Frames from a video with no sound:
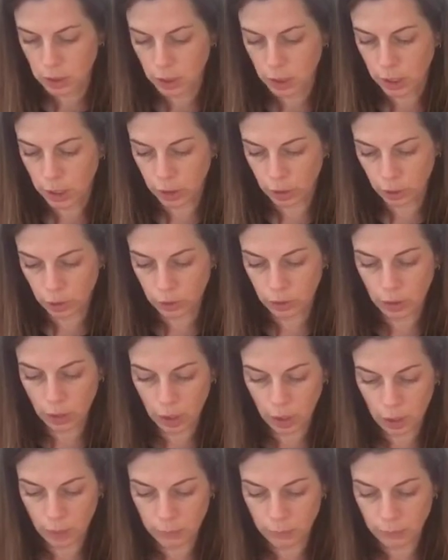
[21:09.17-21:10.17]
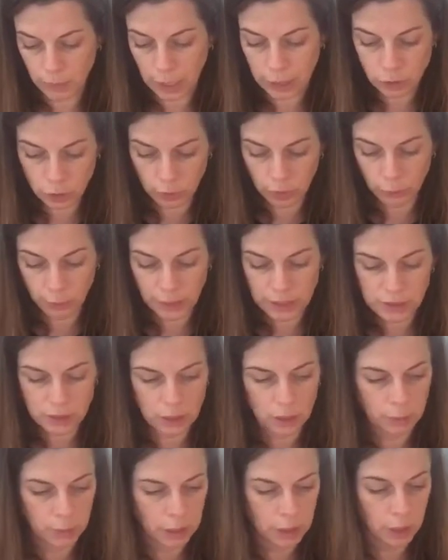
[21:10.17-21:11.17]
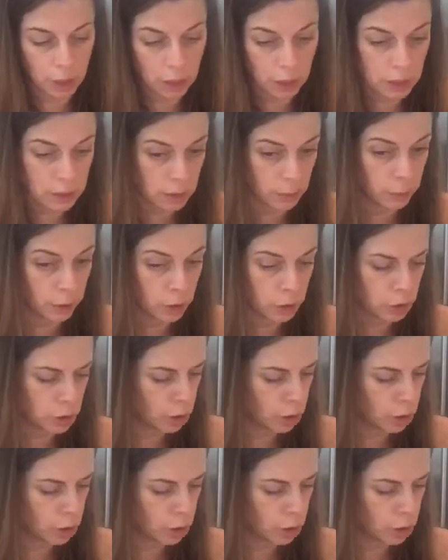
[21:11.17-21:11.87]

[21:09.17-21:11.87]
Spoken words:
and I don't have my cinnamon yet because I'm going to show